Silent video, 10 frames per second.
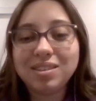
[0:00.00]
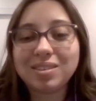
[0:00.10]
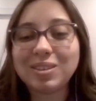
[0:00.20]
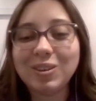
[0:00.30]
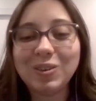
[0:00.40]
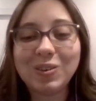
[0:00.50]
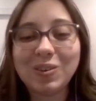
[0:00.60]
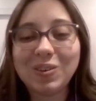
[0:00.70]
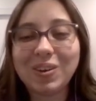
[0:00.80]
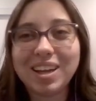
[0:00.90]

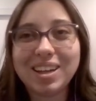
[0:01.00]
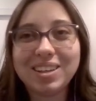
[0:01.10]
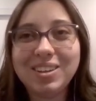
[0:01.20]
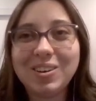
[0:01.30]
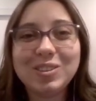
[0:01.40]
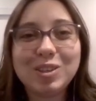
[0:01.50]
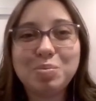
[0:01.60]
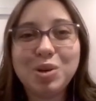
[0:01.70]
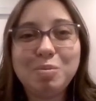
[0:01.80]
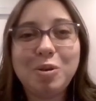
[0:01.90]
to,
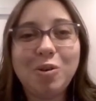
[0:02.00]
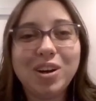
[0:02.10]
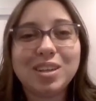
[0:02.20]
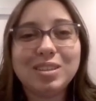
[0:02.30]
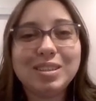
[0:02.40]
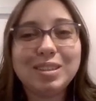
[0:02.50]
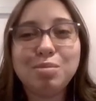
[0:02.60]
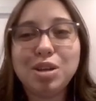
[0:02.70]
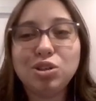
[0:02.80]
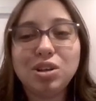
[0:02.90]
Supreme Court, just to
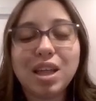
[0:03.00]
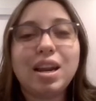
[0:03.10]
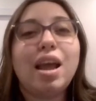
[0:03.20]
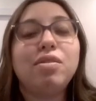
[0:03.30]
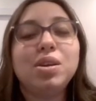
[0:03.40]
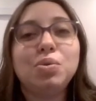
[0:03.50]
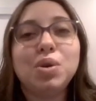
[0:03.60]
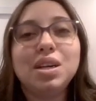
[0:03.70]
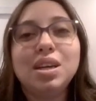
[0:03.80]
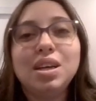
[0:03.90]
make sure that
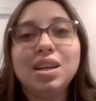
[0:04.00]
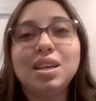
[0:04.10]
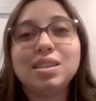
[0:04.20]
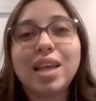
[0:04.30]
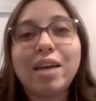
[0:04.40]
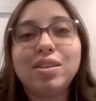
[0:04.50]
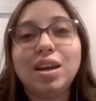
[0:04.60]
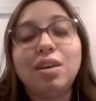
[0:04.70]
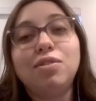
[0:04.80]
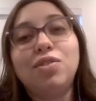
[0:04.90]
everyone is having
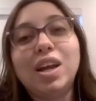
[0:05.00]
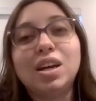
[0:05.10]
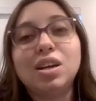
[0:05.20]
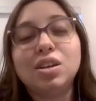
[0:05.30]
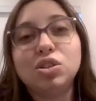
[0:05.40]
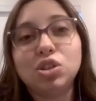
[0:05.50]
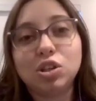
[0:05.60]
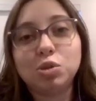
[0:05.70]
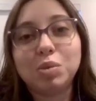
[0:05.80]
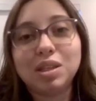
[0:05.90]
a fair
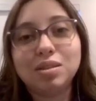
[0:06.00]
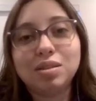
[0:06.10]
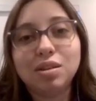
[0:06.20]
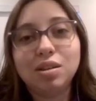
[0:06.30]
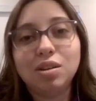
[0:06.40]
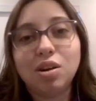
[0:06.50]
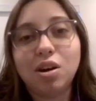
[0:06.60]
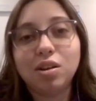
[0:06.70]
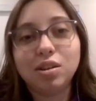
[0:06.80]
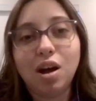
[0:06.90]
judgment
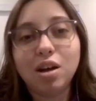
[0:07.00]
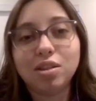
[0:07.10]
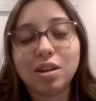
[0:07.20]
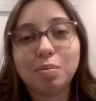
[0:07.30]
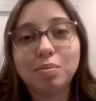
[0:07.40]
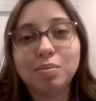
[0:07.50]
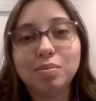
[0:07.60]
call on them.